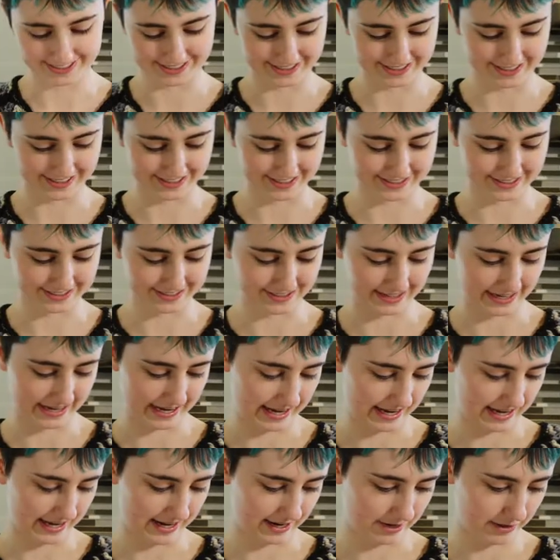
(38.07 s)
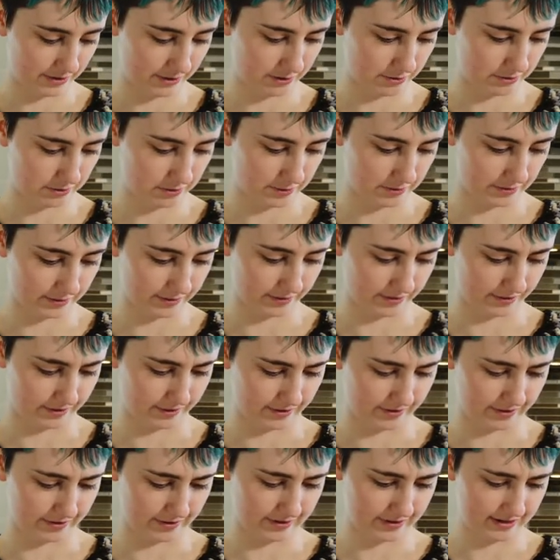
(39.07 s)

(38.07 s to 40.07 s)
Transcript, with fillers: is a 1/4